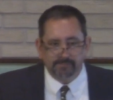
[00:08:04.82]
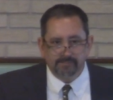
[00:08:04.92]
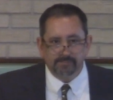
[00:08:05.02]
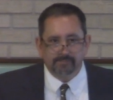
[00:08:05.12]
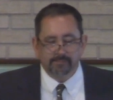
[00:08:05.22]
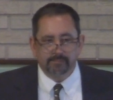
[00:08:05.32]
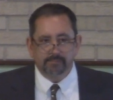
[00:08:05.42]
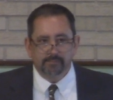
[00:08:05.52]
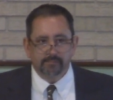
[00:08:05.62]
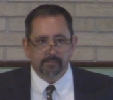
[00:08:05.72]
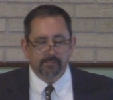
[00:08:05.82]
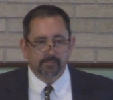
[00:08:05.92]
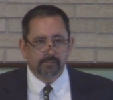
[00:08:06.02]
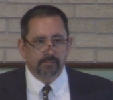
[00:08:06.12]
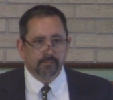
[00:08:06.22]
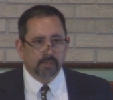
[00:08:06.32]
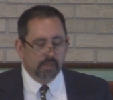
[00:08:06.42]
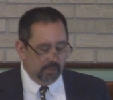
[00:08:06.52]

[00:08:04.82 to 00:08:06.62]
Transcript: (no one is talking)